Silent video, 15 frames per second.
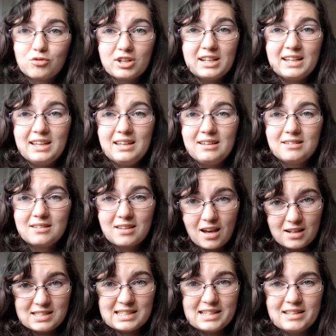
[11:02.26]
really
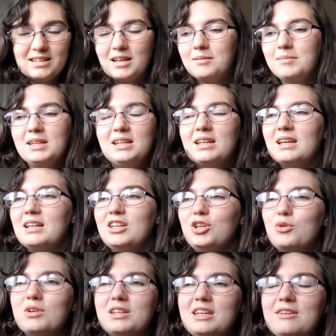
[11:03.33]
cut it. I mean, and you
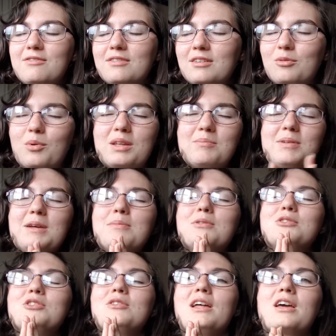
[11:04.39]
can even, when people
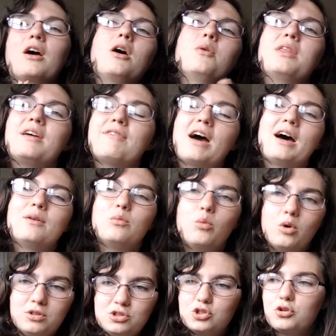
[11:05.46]
do like, oh, they've had
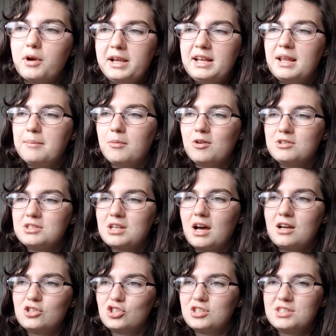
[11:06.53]
one training
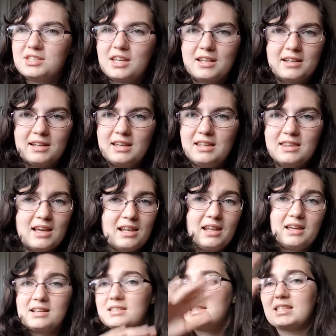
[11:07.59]
montage and suddenly they're
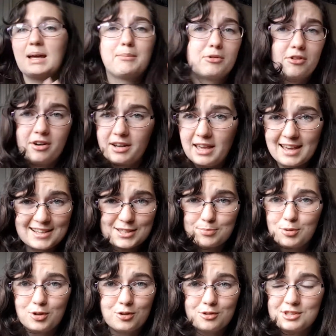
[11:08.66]
like samurai
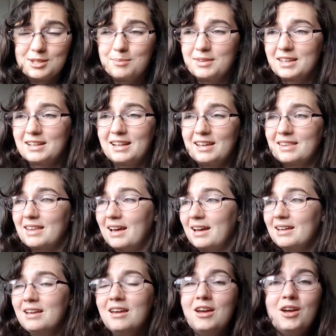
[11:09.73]
expert or something like
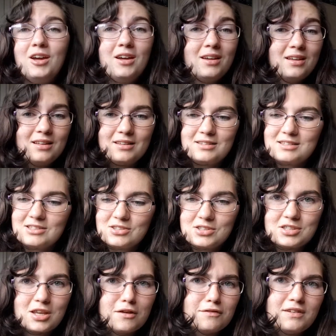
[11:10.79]
that.
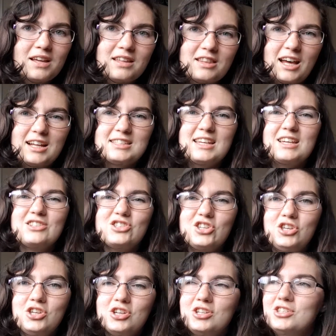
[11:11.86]
Stuff like that takes
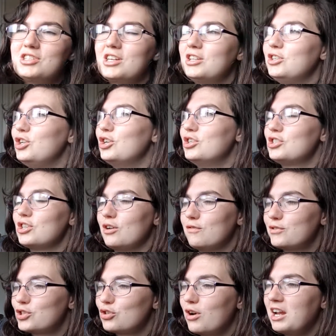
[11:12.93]
years and years
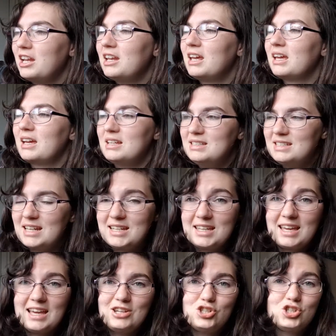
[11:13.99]
of training and
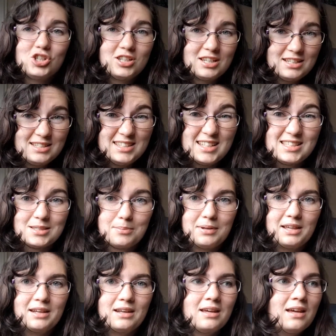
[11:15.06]
dedication and
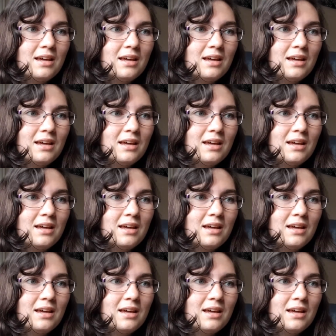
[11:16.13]
discipline.